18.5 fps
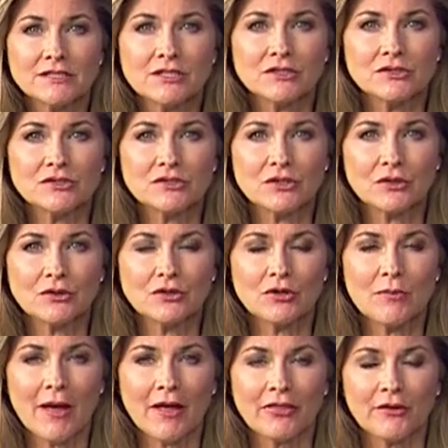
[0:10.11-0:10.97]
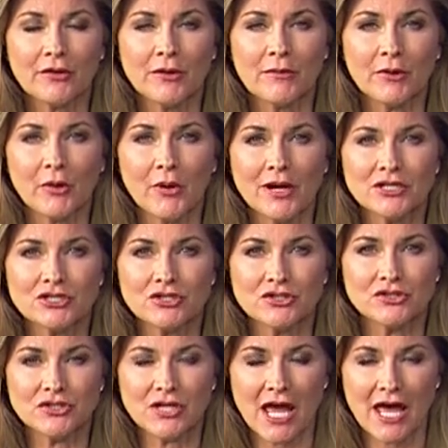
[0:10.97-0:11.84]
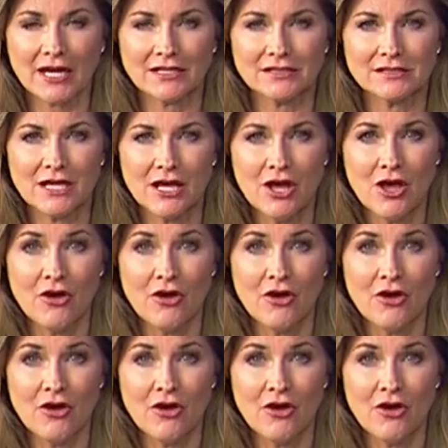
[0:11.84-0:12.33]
concerned about their immigration status.